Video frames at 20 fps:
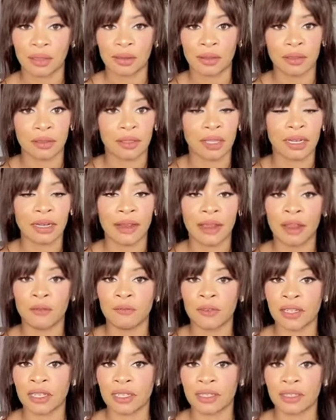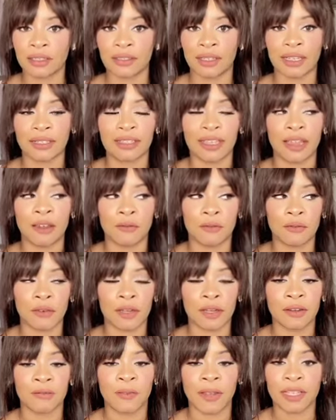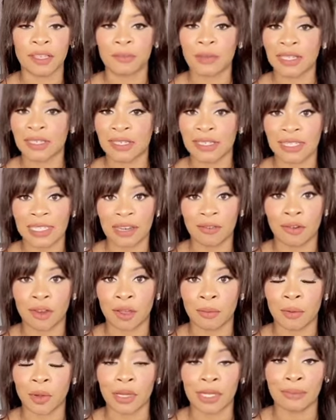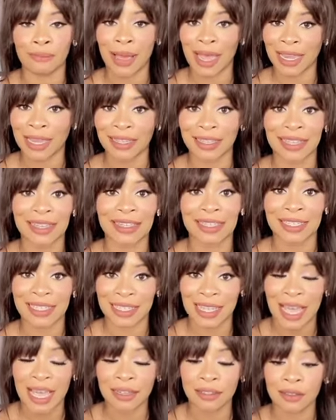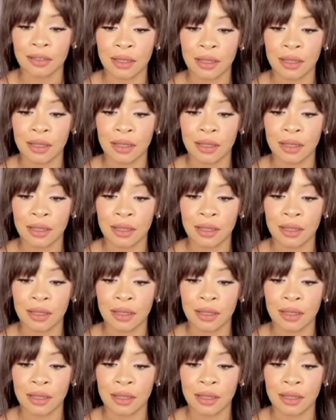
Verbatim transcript: Not every not every vitamin C serum on the market can say that,